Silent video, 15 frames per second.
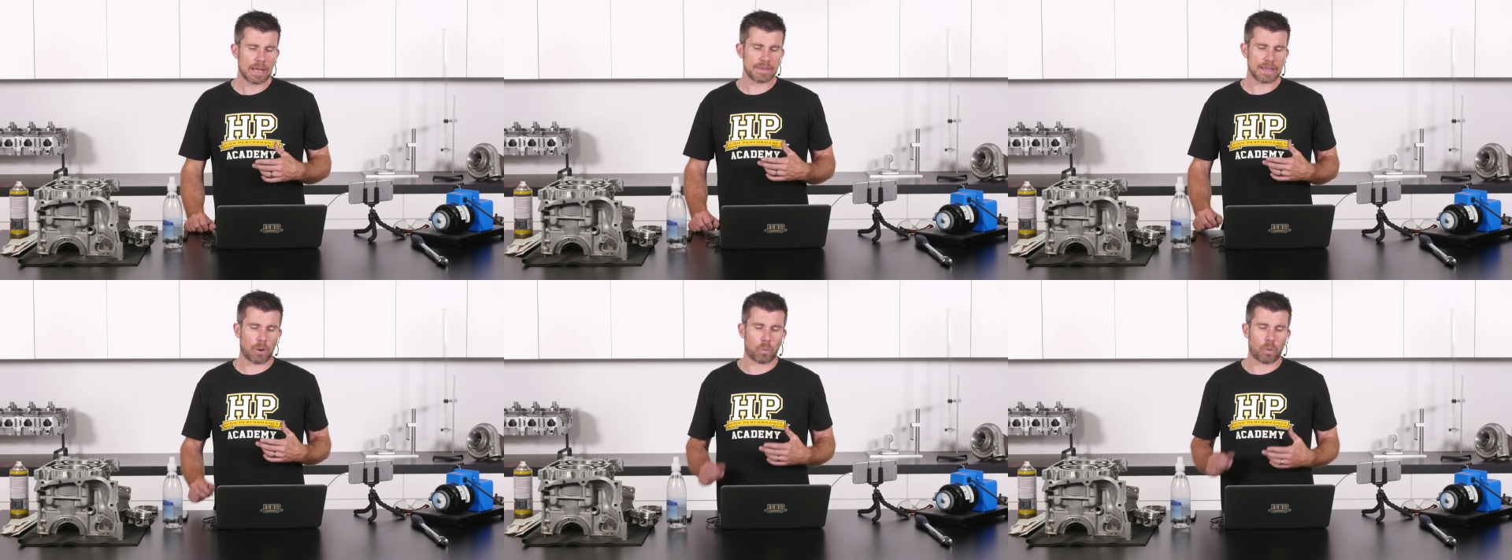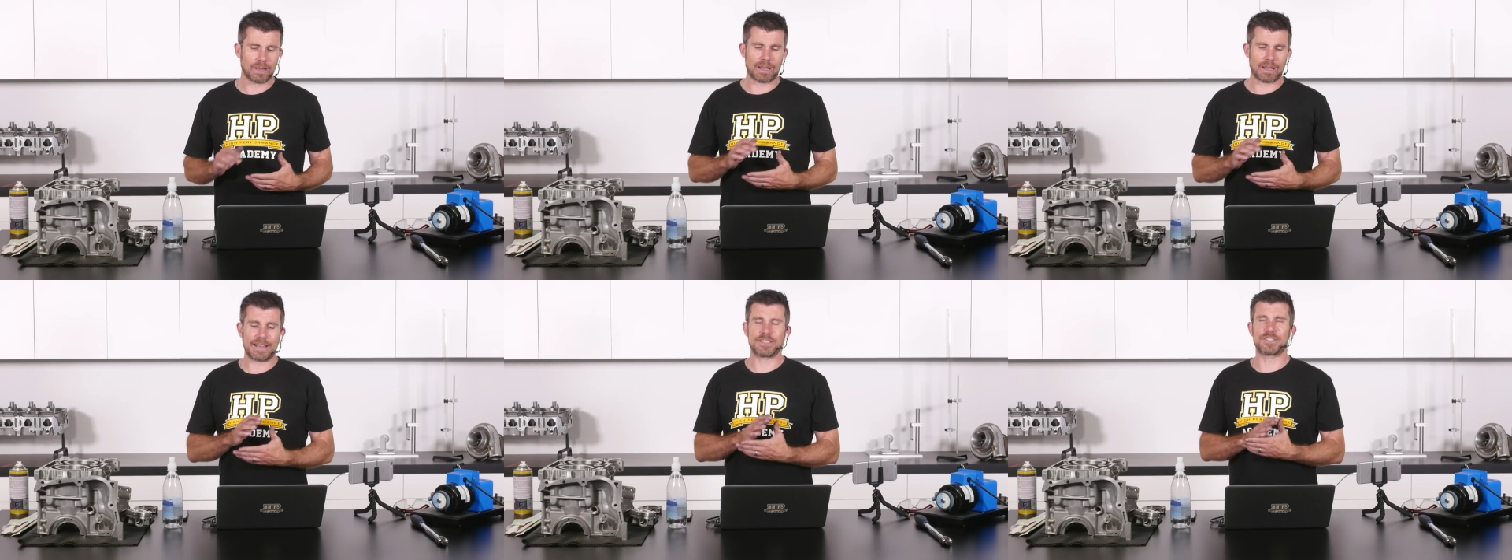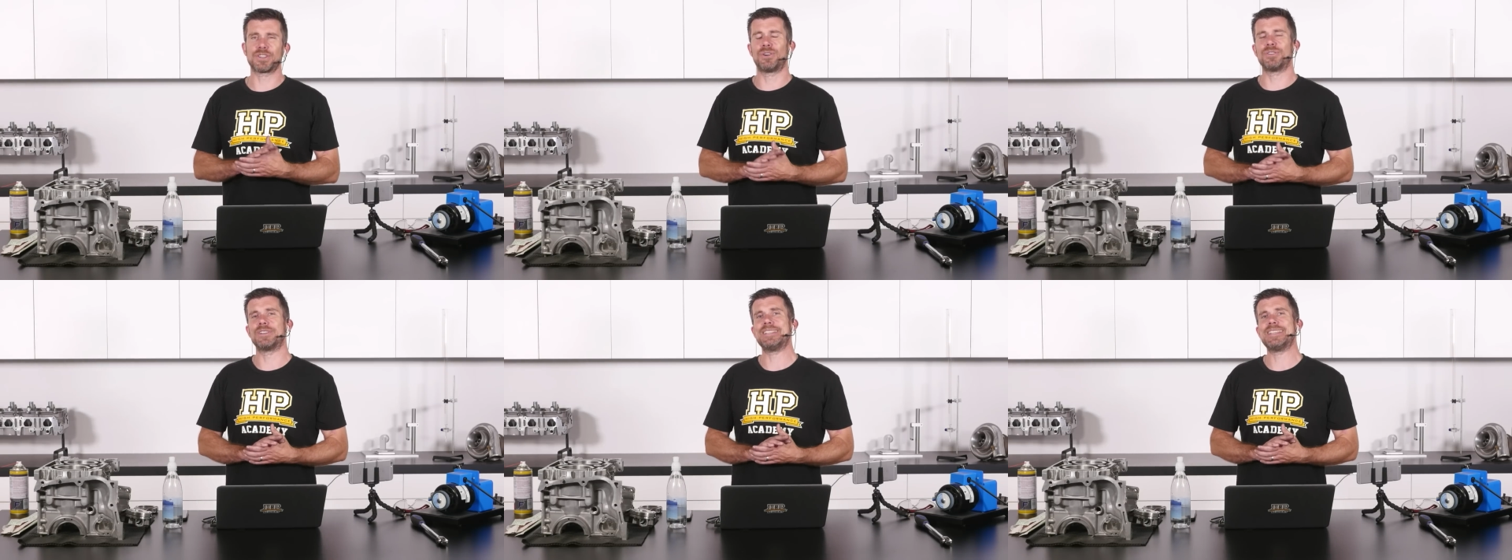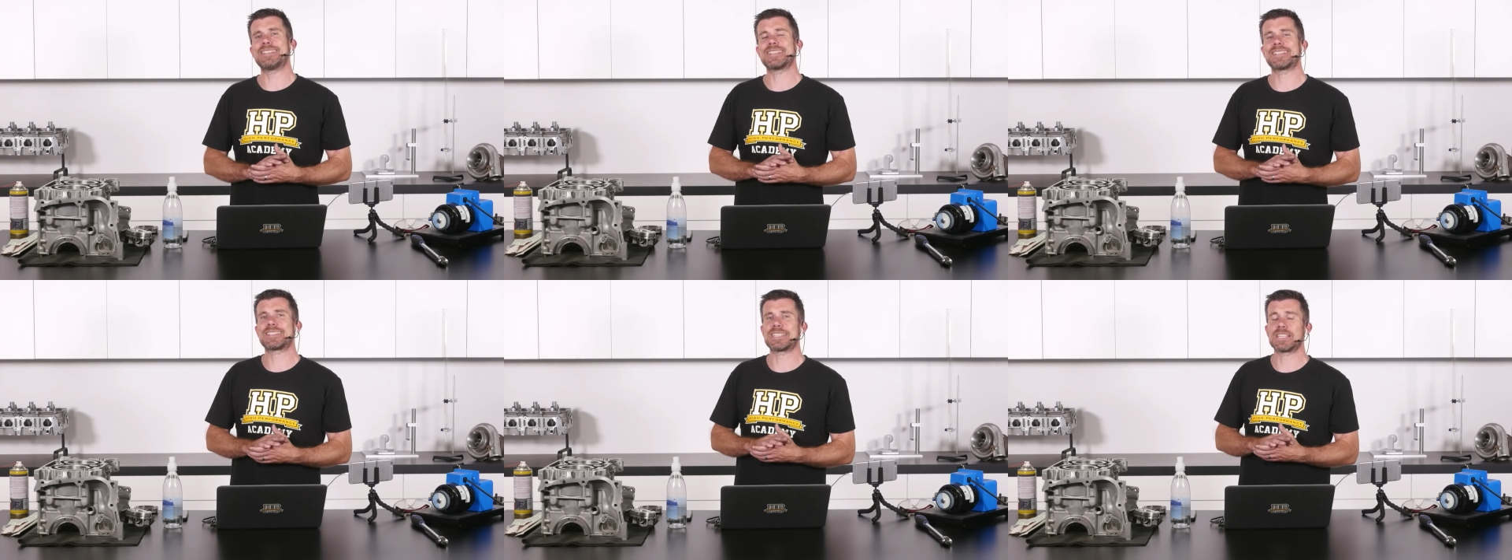Now, while I don't
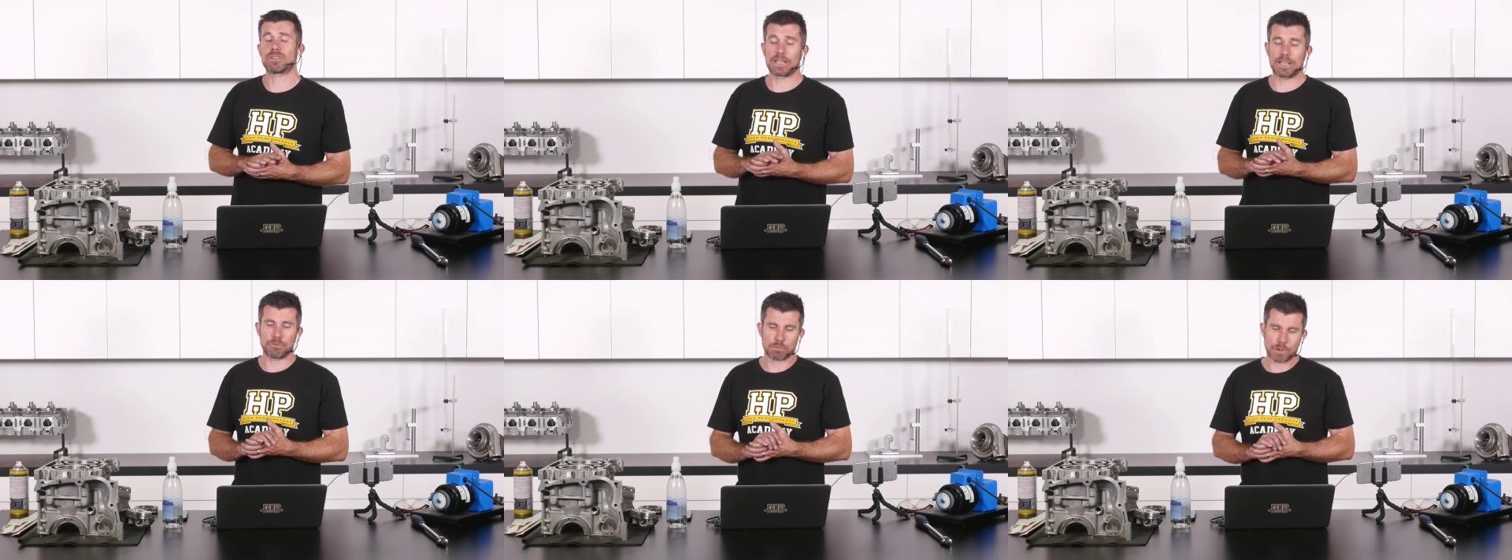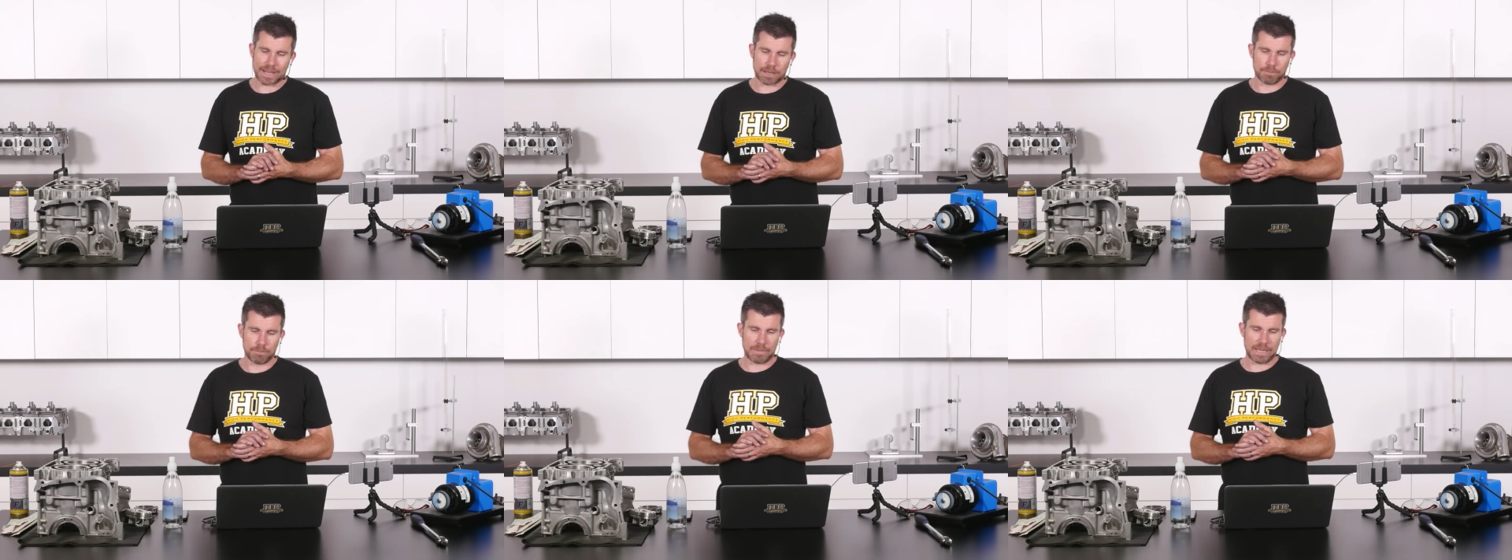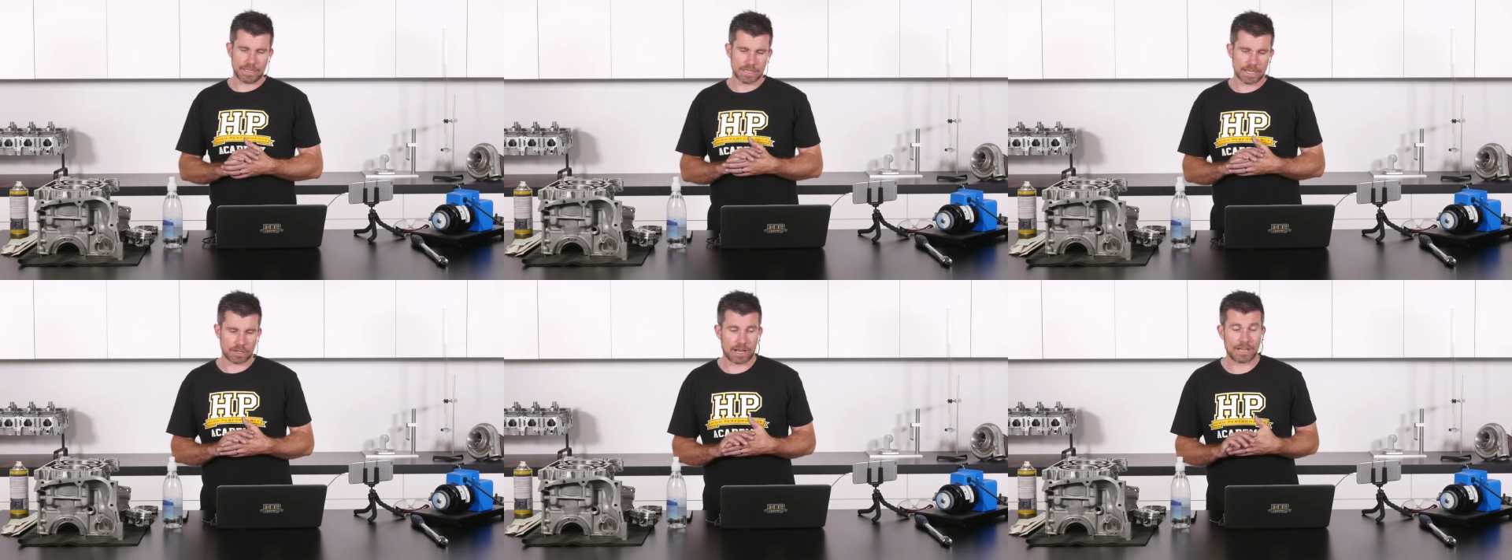necessarily recommend it,